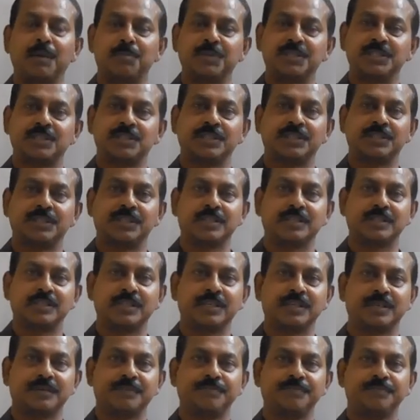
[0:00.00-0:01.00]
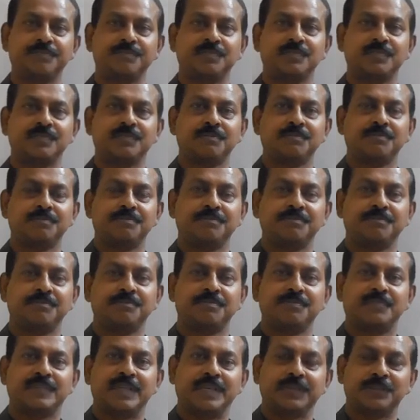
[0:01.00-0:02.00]
capacitor there.
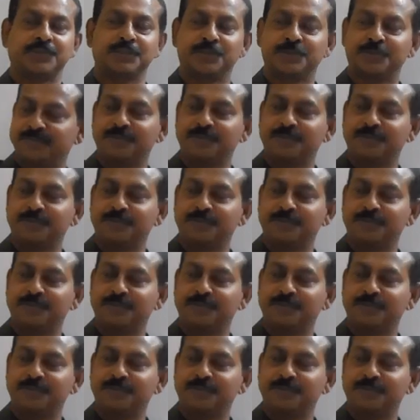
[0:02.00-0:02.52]
Thank you.